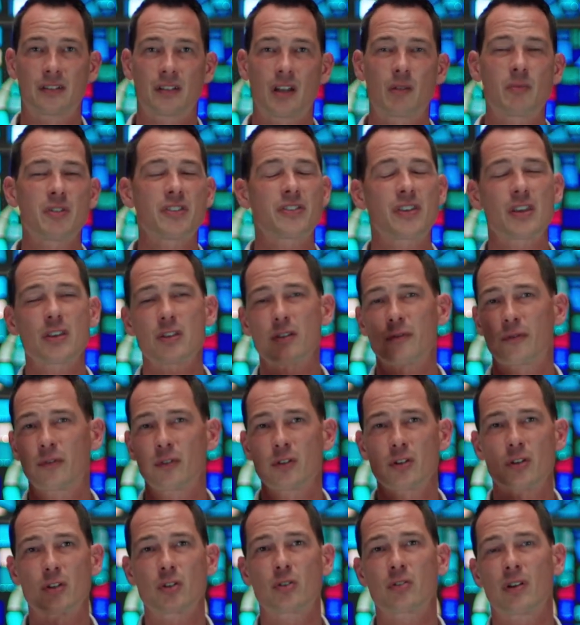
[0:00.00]
And we thank you for
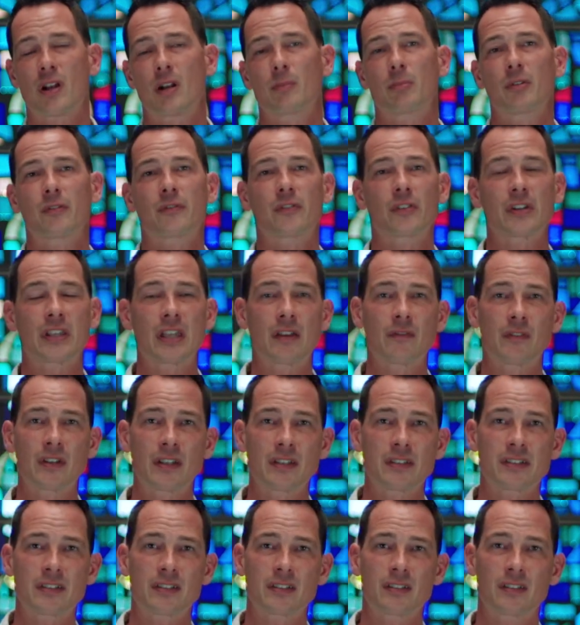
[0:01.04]
your incredible
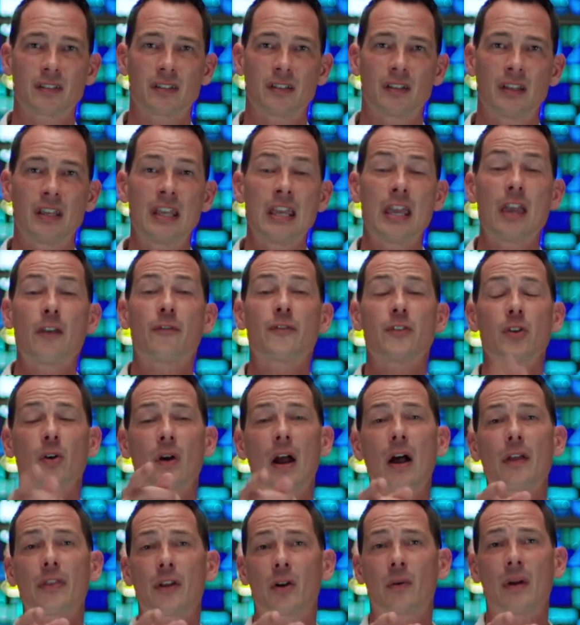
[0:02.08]
forgiveness. If you're
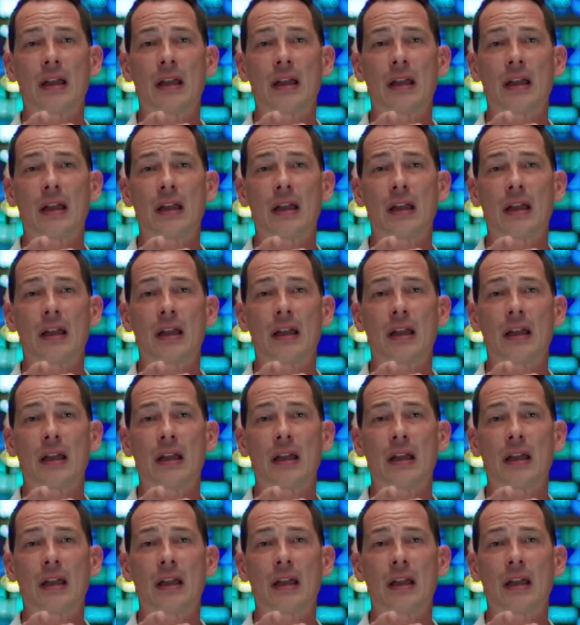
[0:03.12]
out there